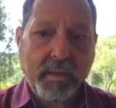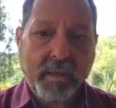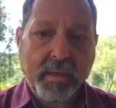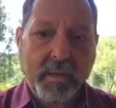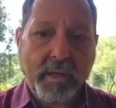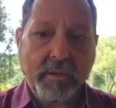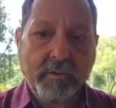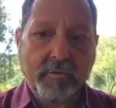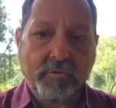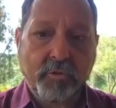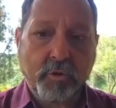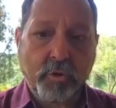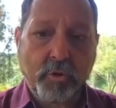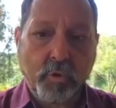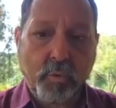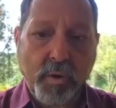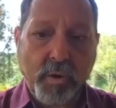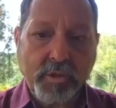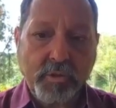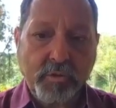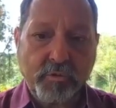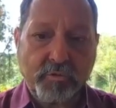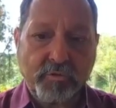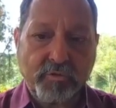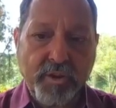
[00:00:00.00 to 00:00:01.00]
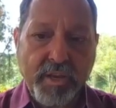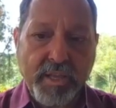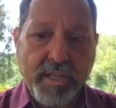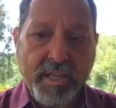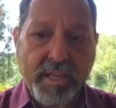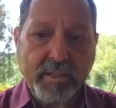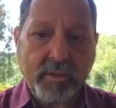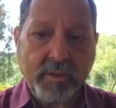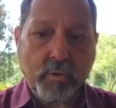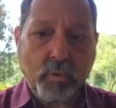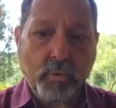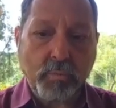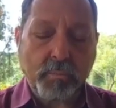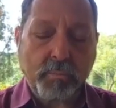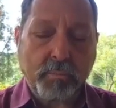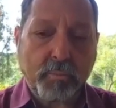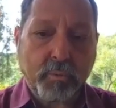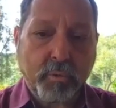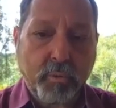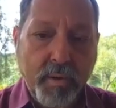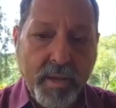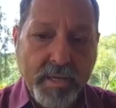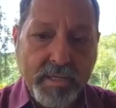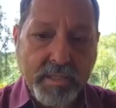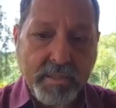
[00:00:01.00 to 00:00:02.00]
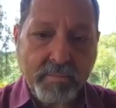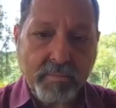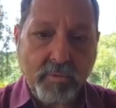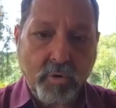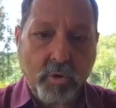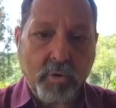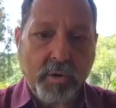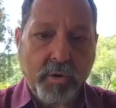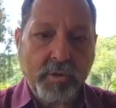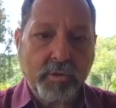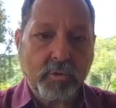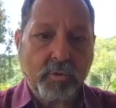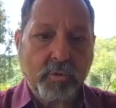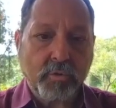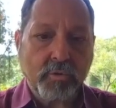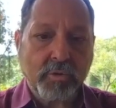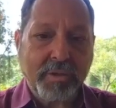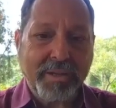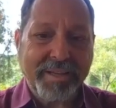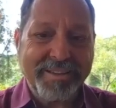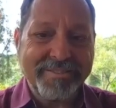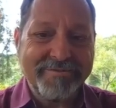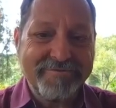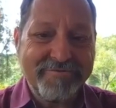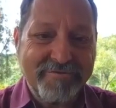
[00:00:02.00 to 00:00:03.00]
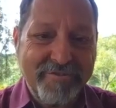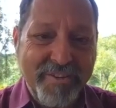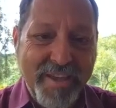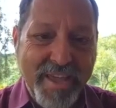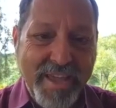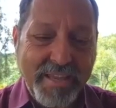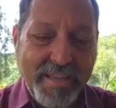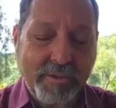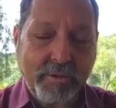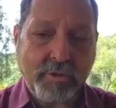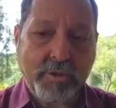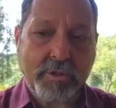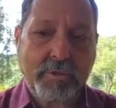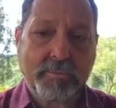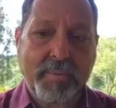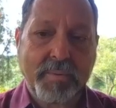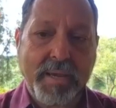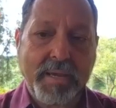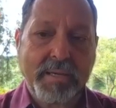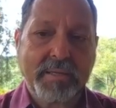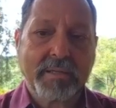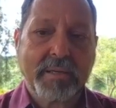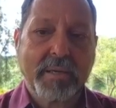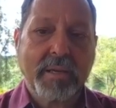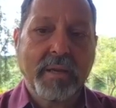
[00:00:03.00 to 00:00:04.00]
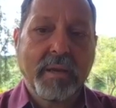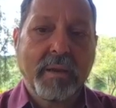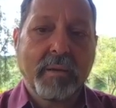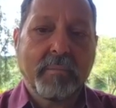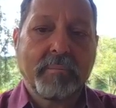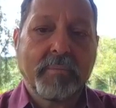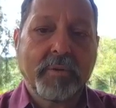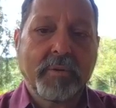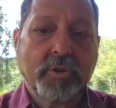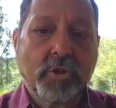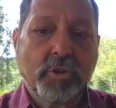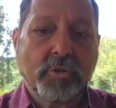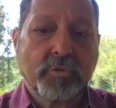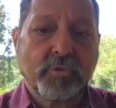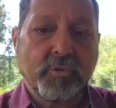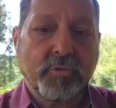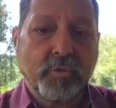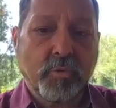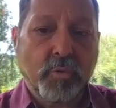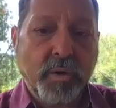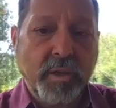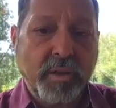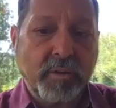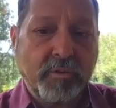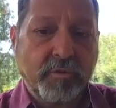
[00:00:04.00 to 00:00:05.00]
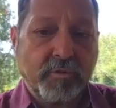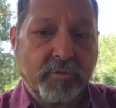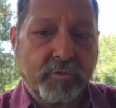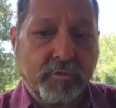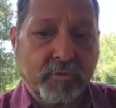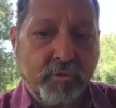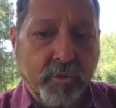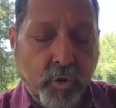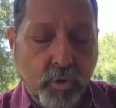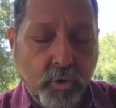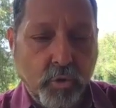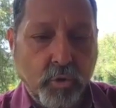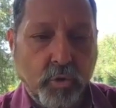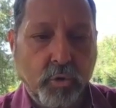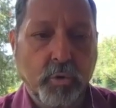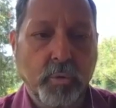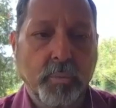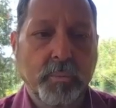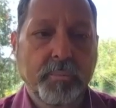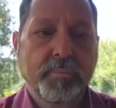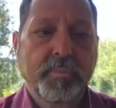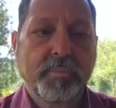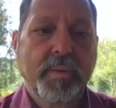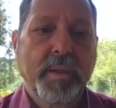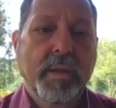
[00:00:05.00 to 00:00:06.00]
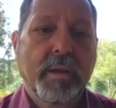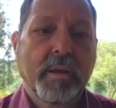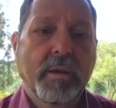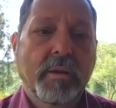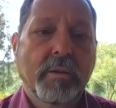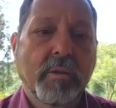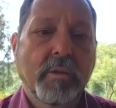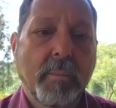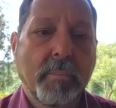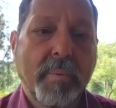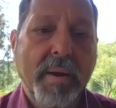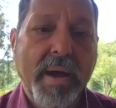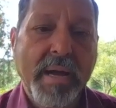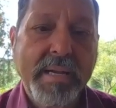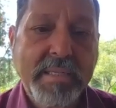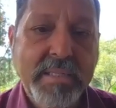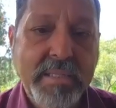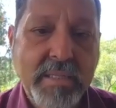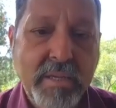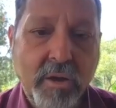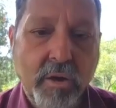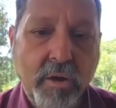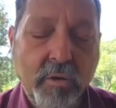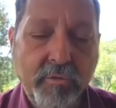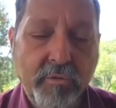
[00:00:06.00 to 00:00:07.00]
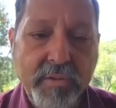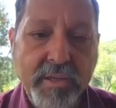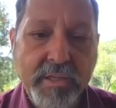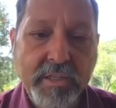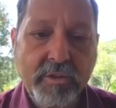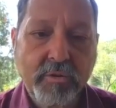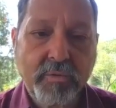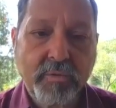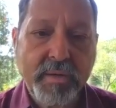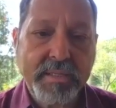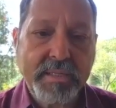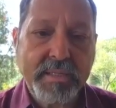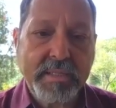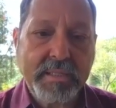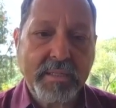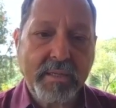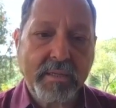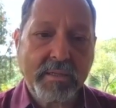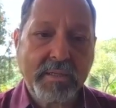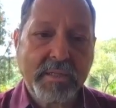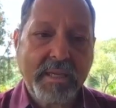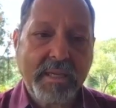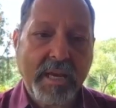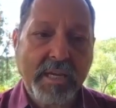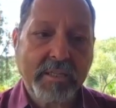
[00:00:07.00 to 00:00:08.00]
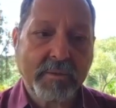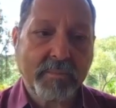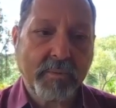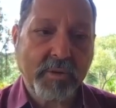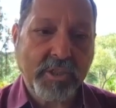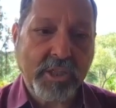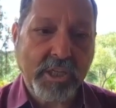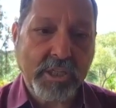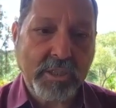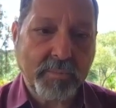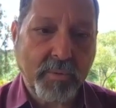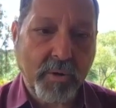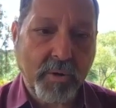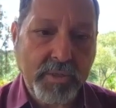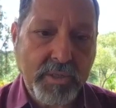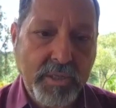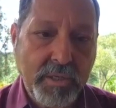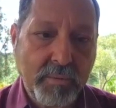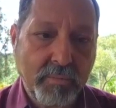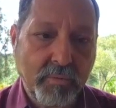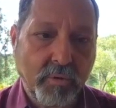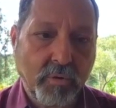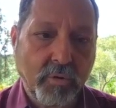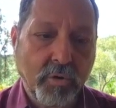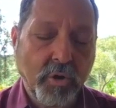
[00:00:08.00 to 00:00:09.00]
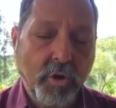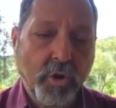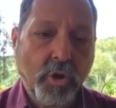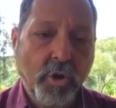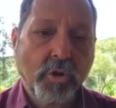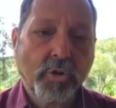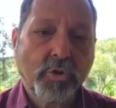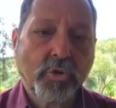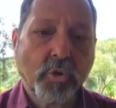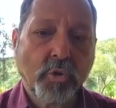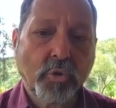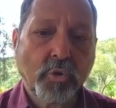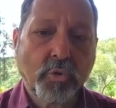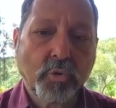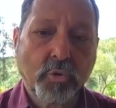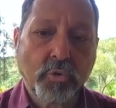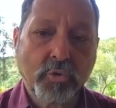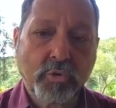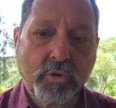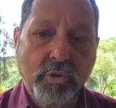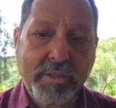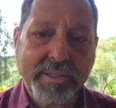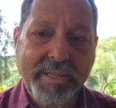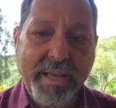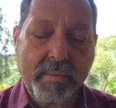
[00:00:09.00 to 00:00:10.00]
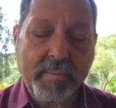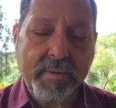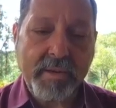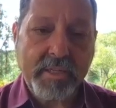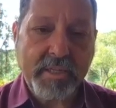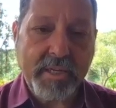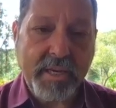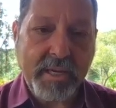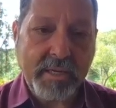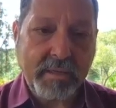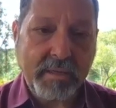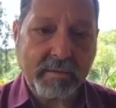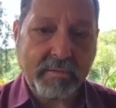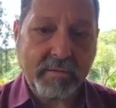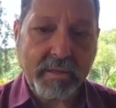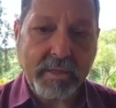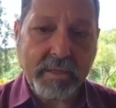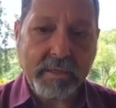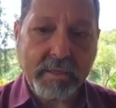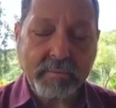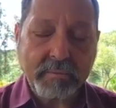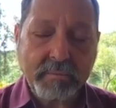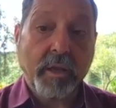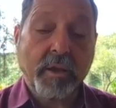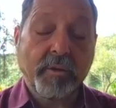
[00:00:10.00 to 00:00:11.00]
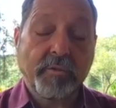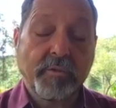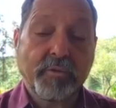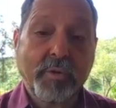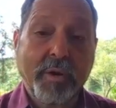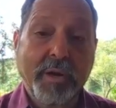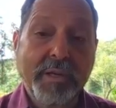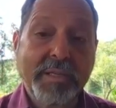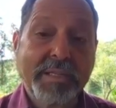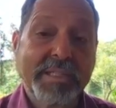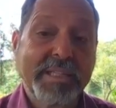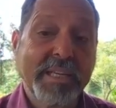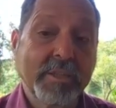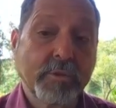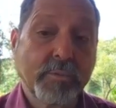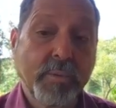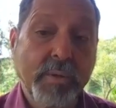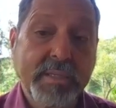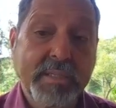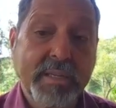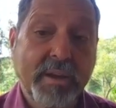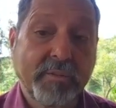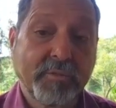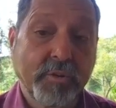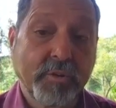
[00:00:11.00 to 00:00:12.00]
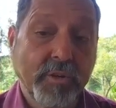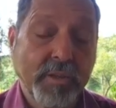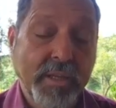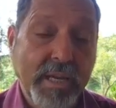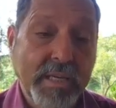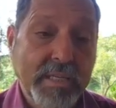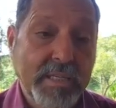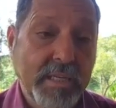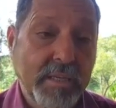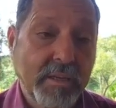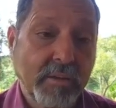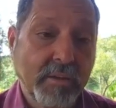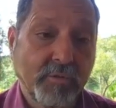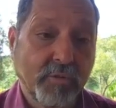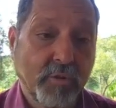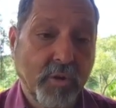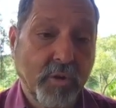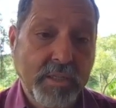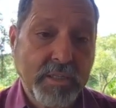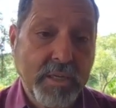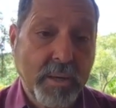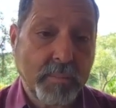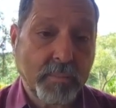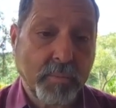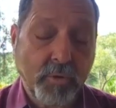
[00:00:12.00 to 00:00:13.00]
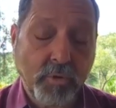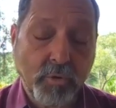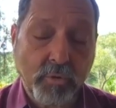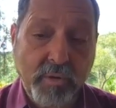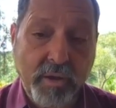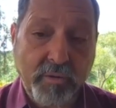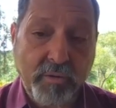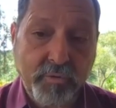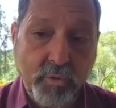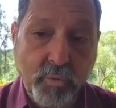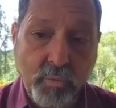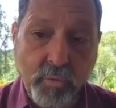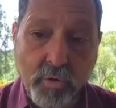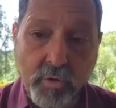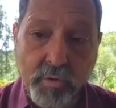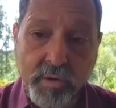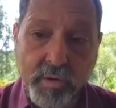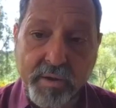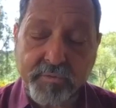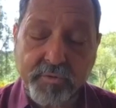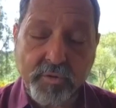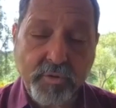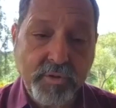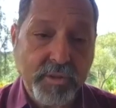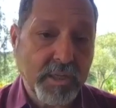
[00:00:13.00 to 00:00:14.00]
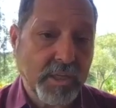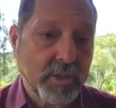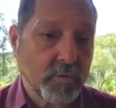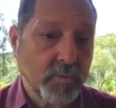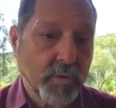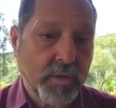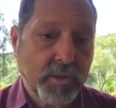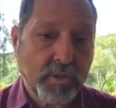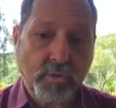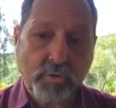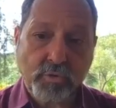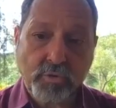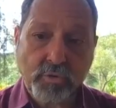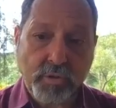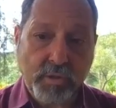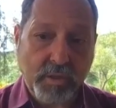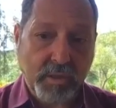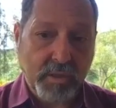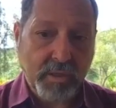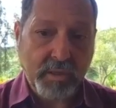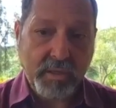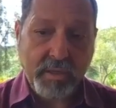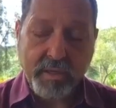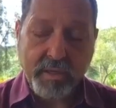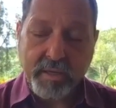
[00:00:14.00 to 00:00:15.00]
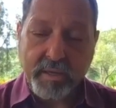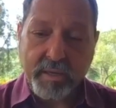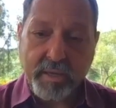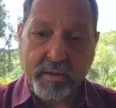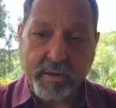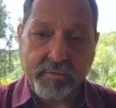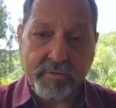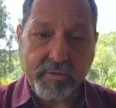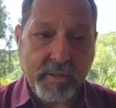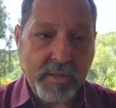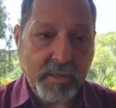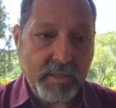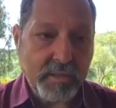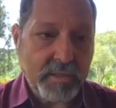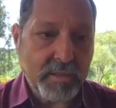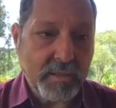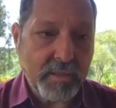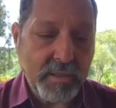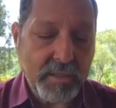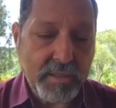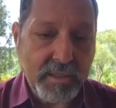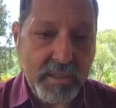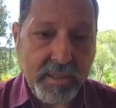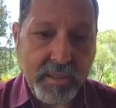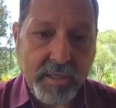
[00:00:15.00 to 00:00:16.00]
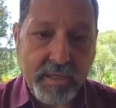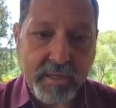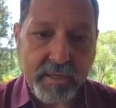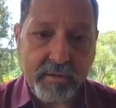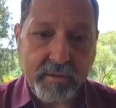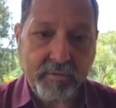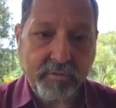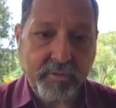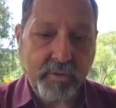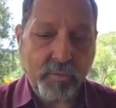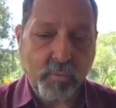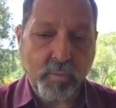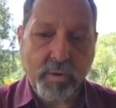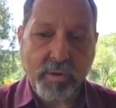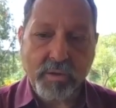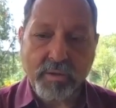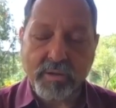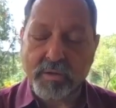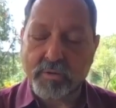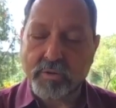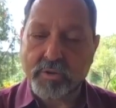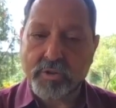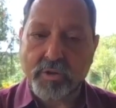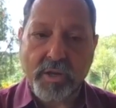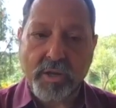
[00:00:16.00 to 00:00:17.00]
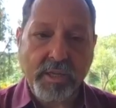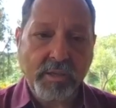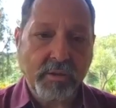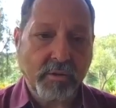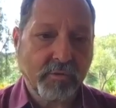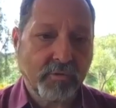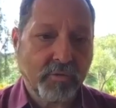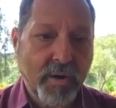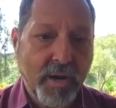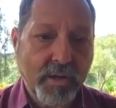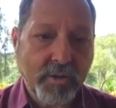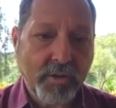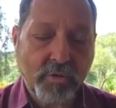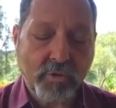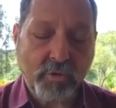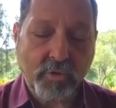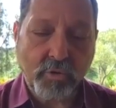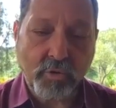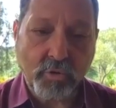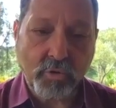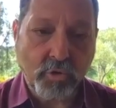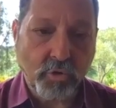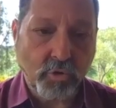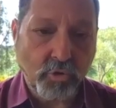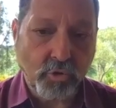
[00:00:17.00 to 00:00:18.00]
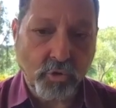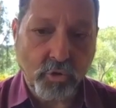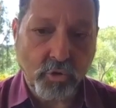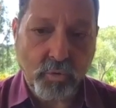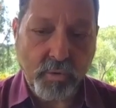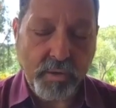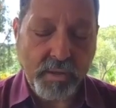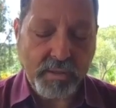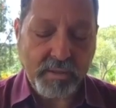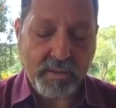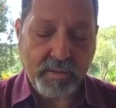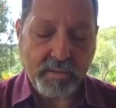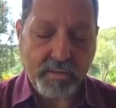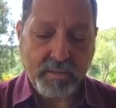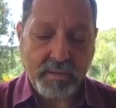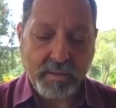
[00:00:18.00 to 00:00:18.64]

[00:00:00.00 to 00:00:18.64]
and follow what you feel, and don't press more and don't invade the space, but just really follow the path of this resistance as much as possible so you don't damage anything. If you are 6 weeks after an accident, for example, you don't have to worry. After 6 weeks, usually everything is clear. If there's a hidden fracture, you'll know it.